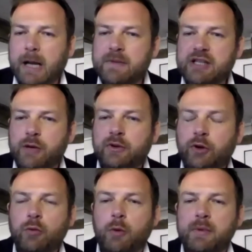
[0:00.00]
So we
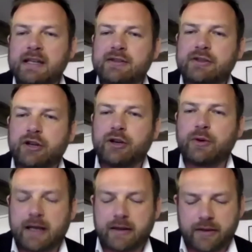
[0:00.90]
do what we need to
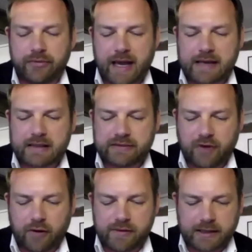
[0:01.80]
do, and that's as
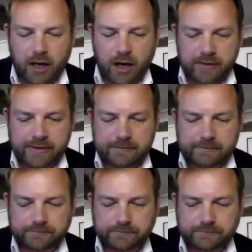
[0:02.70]
far as it goes.